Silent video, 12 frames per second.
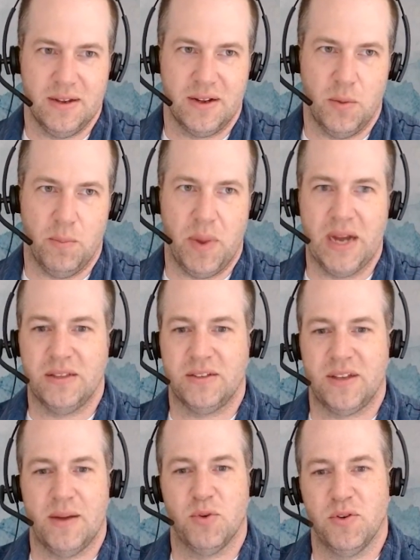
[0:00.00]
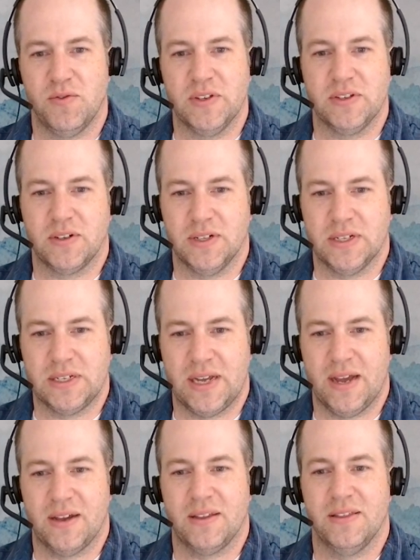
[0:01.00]
combined cyber and physical
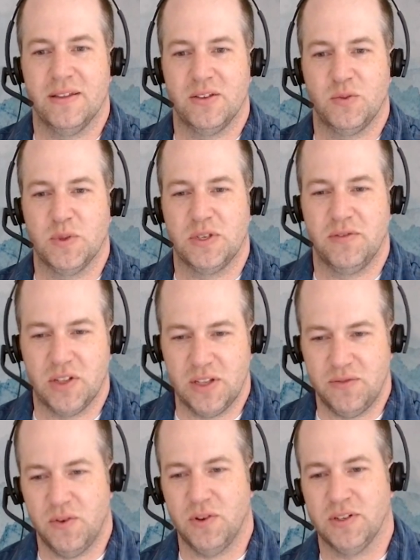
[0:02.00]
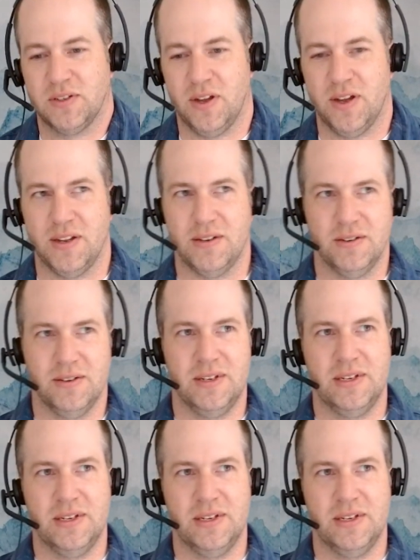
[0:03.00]
attack that specifically focused on